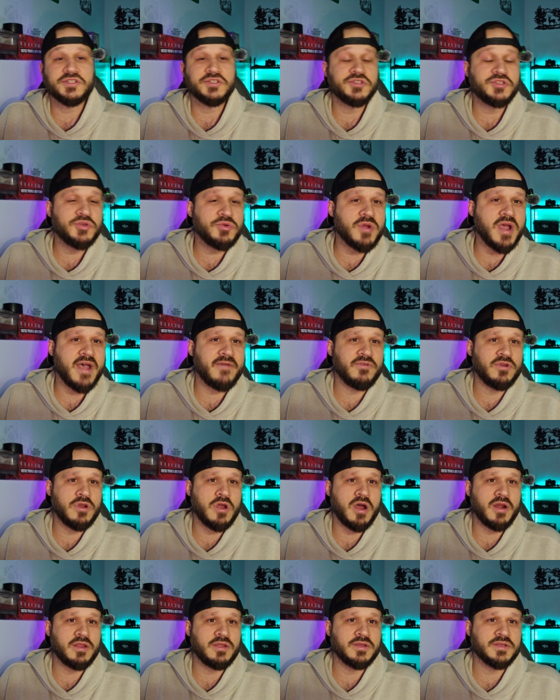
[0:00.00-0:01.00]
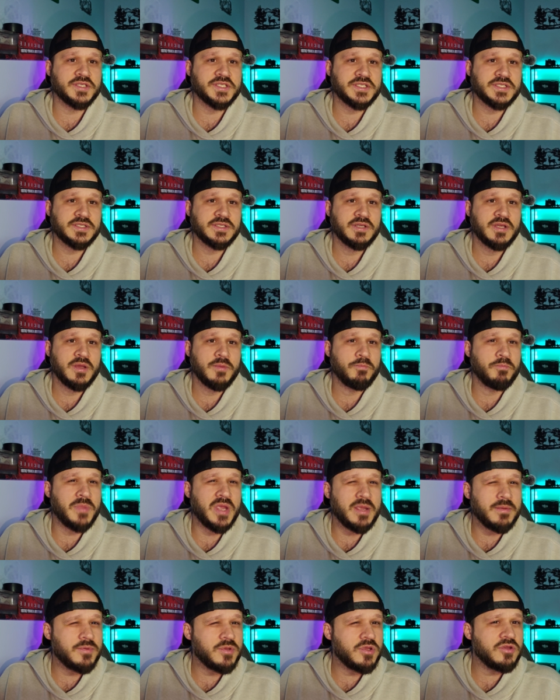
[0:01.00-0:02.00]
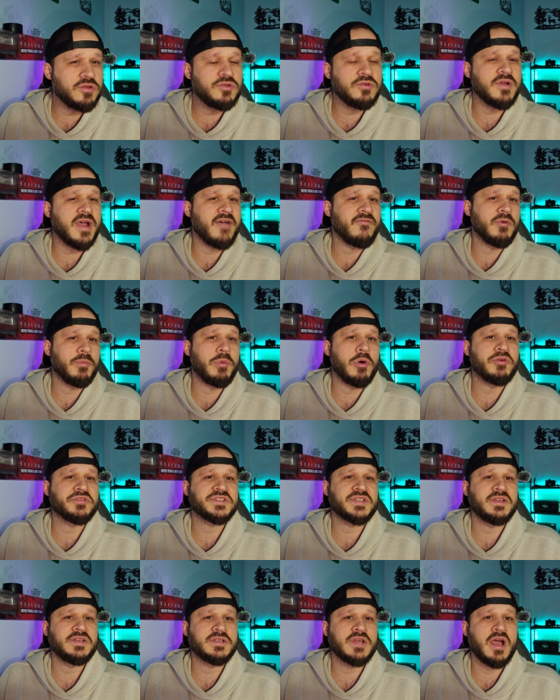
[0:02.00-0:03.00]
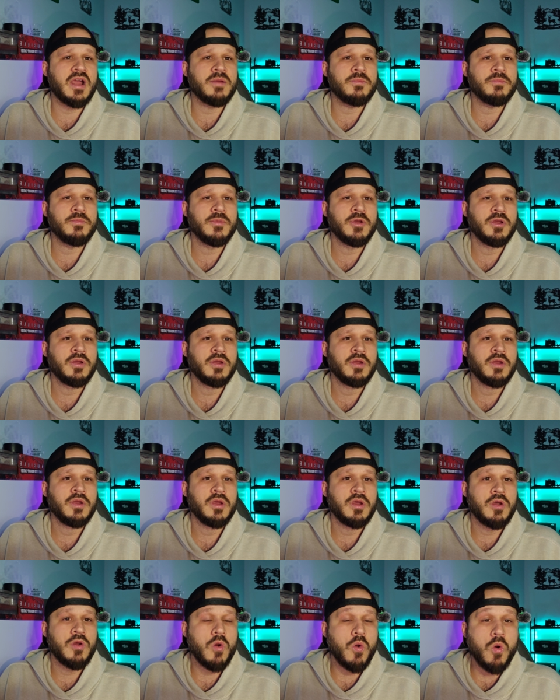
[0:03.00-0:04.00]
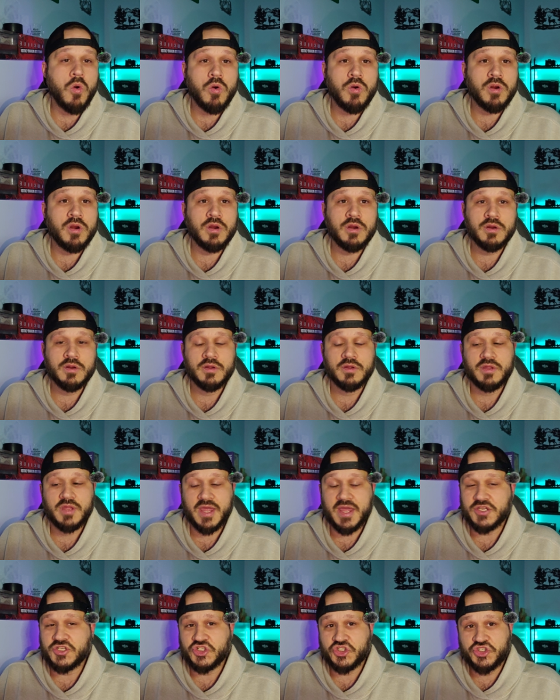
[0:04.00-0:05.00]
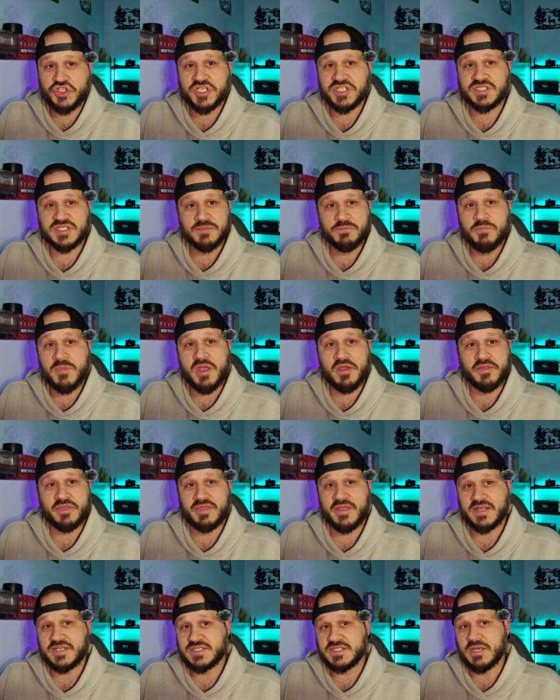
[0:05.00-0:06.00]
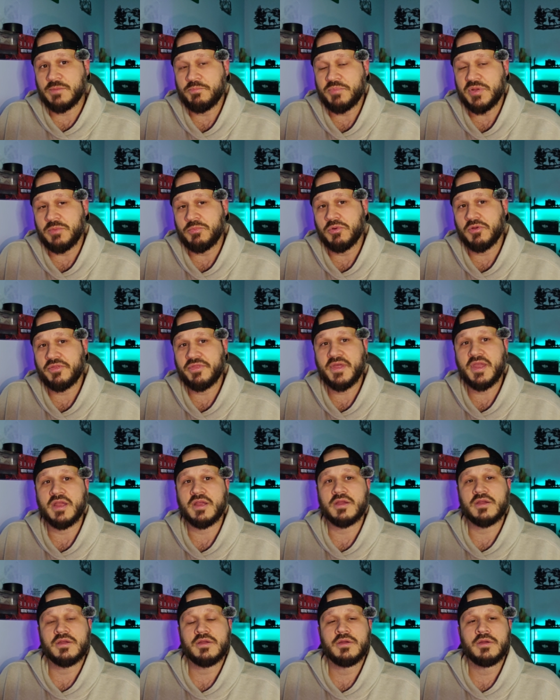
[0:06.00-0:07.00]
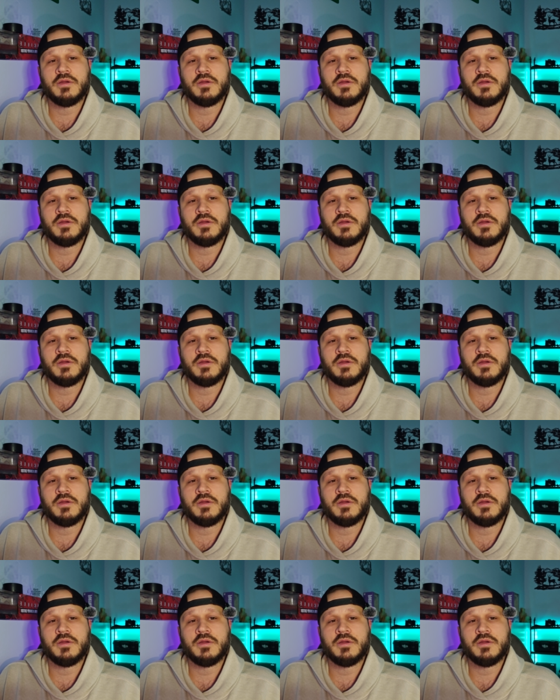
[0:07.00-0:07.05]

you do have an audience, maybe you do have a posting time. Or it's just a myth, like some people think.